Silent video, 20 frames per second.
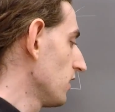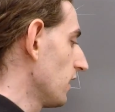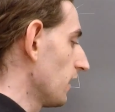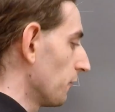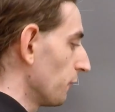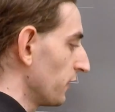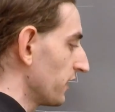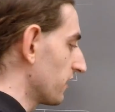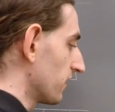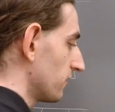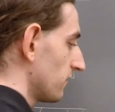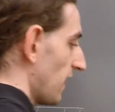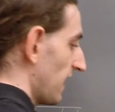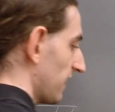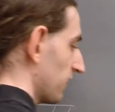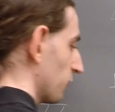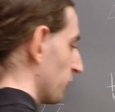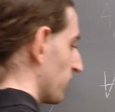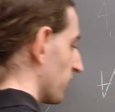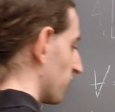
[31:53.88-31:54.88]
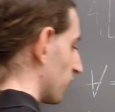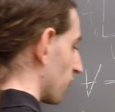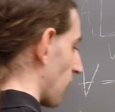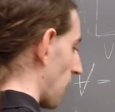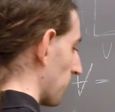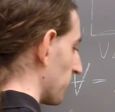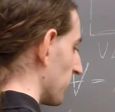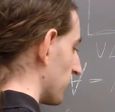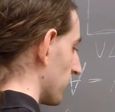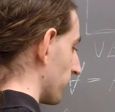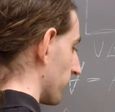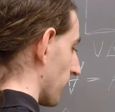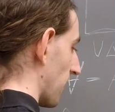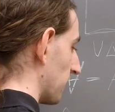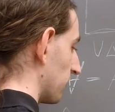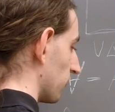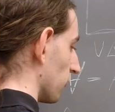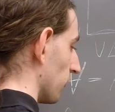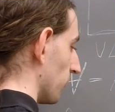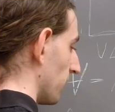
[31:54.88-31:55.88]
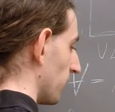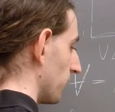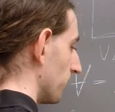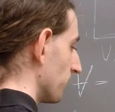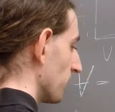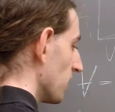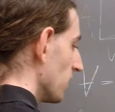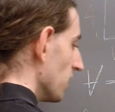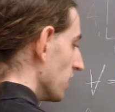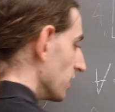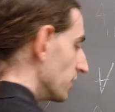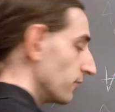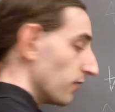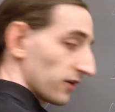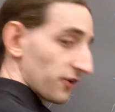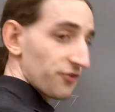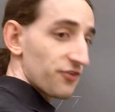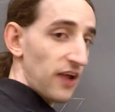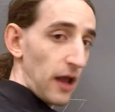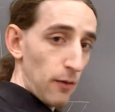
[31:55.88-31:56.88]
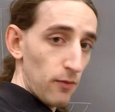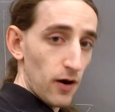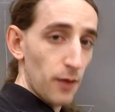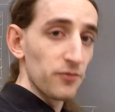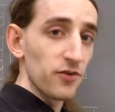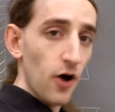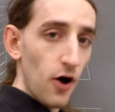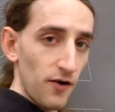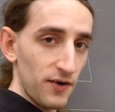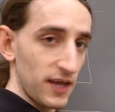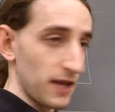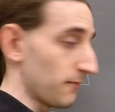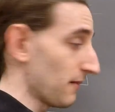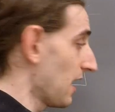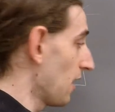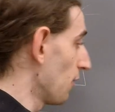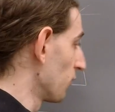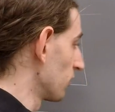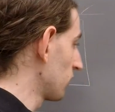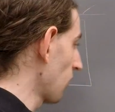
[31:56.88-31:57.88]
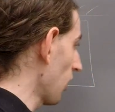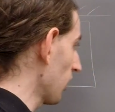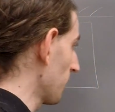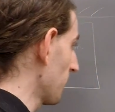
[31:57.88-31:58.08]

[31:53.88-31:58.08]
And we could, I guess we could drop the differential, but you understand what I'm talking about. We're talking